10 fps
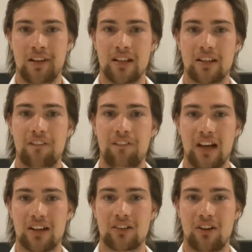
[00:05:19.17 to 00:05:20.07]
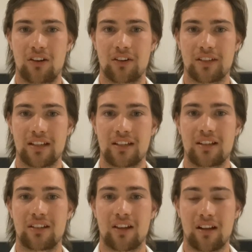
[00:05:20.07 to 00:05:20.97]
The facts are that
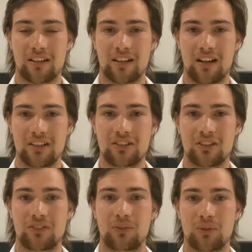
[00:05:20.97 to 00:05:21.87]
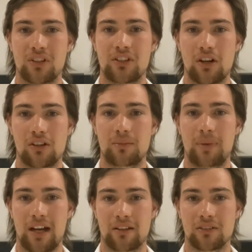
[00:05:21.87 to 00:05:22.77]
the deductions for the solar
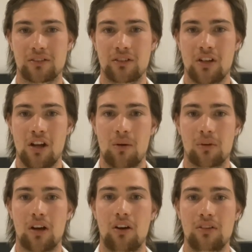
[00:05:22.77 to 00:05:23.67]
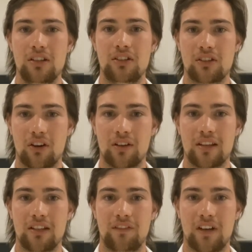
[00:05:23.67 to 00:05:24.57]
panels will only start
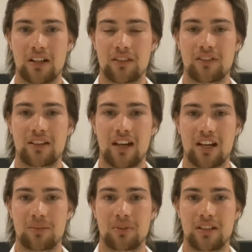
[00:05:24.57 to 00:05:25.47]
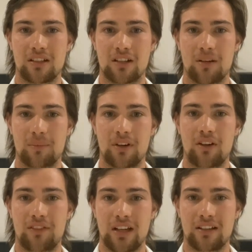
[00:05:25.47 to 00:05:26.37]
the effect of the taxable income
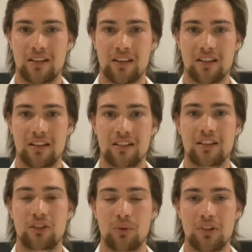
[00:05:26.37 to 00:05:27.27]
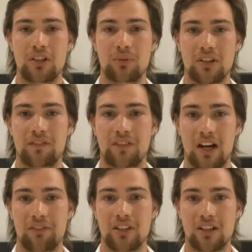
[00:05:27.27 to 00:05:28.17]
of the entity in the
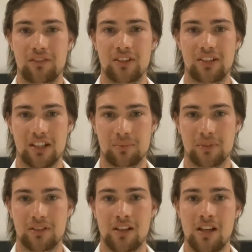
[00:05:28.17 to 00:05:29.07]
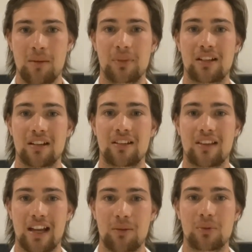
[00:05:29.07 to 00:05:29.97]
2025 year of assessment, because
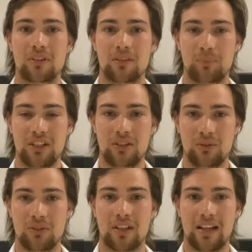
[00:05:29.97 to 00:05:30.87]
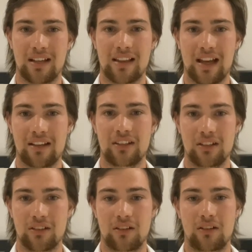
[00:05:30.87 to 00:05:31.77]
they will be used in that
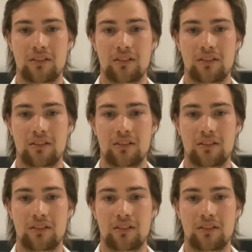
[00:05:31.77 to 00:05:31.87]
year.